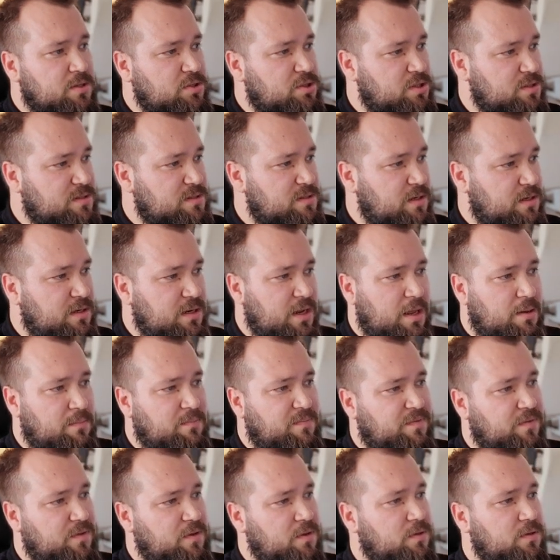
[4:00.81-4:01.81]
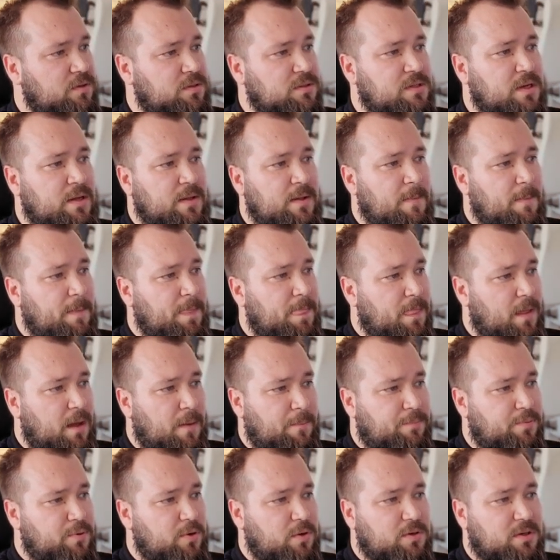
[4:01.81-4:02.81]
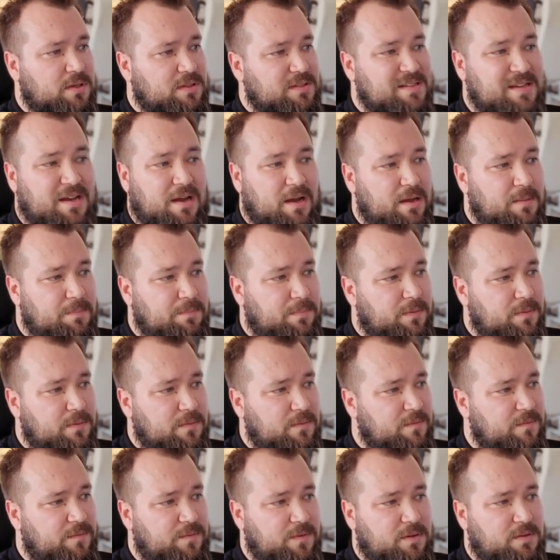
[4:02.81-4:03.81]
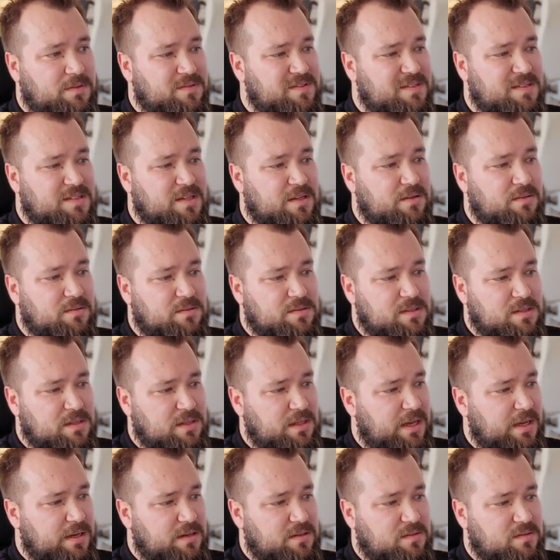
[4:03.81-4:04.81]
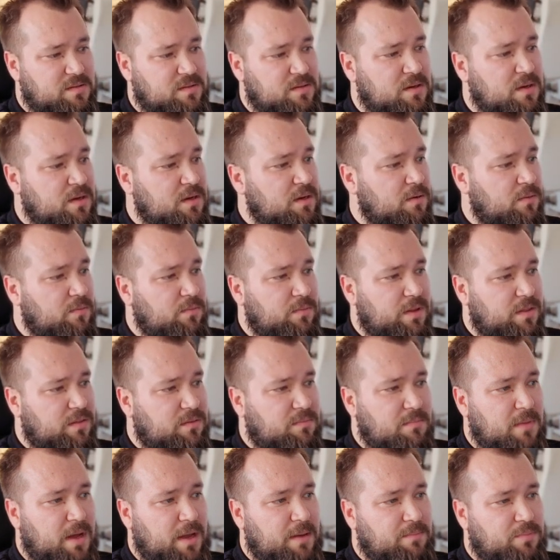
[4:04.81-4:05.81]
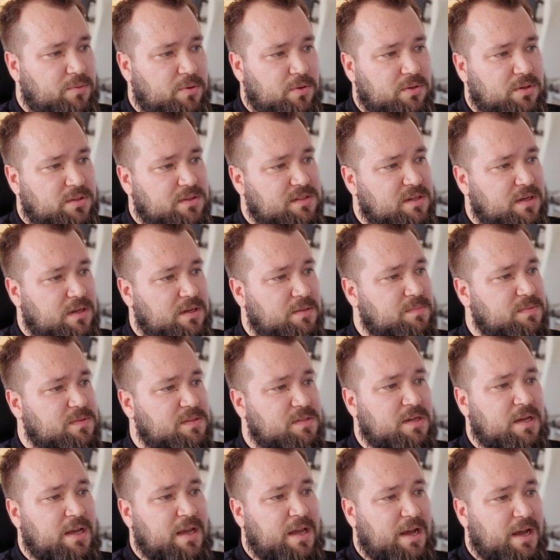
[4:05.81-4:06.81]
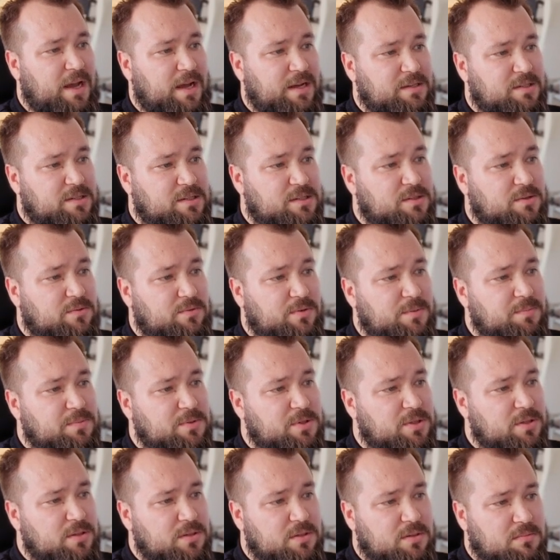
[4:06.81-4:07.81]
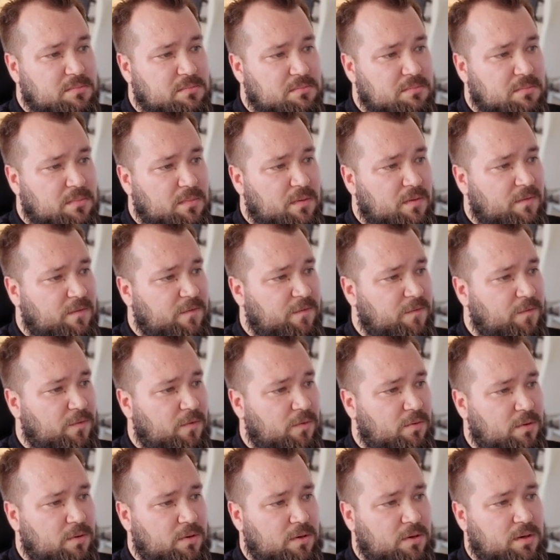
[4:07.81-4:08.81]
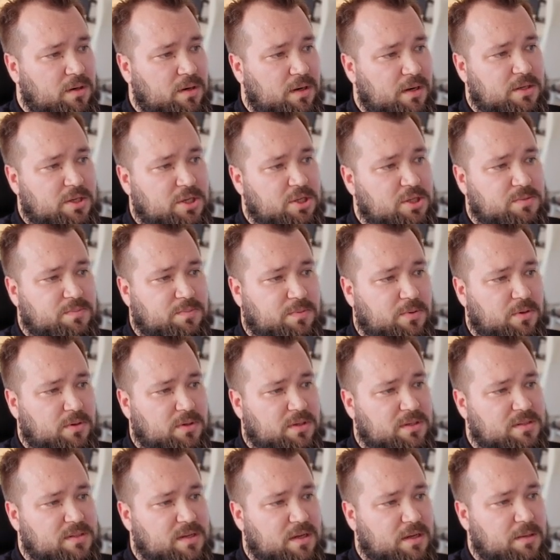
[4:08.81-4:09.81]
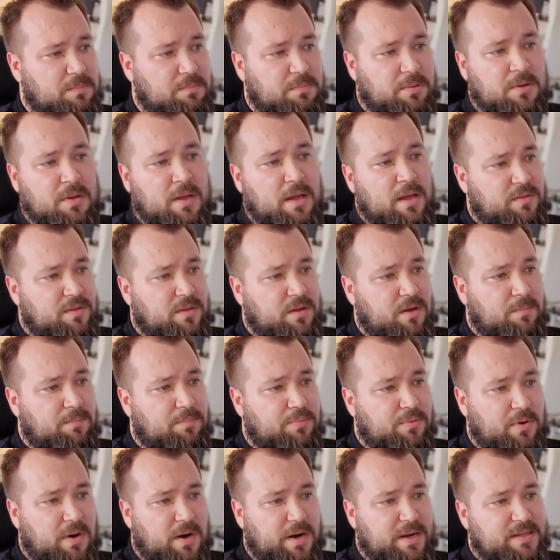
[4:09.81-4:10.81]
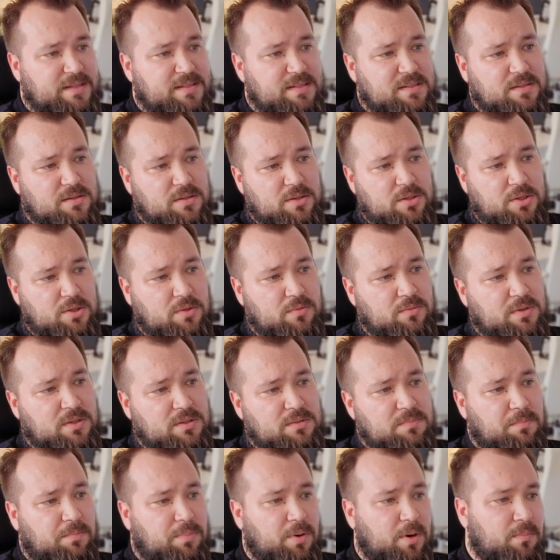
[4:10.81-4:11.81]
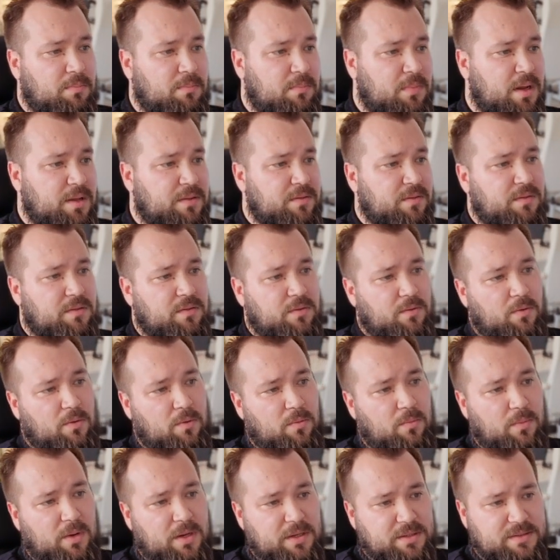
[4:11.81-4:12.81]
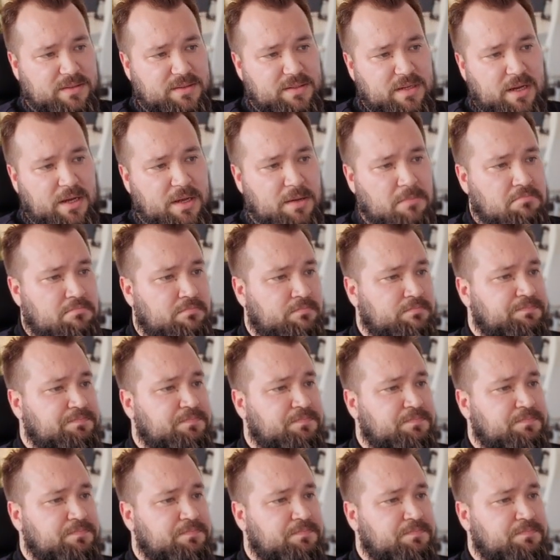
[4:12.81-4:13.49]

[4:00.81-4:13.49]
Just a name field, a product type field, single select with my product types, a description for each product type, the price unit per month or one time.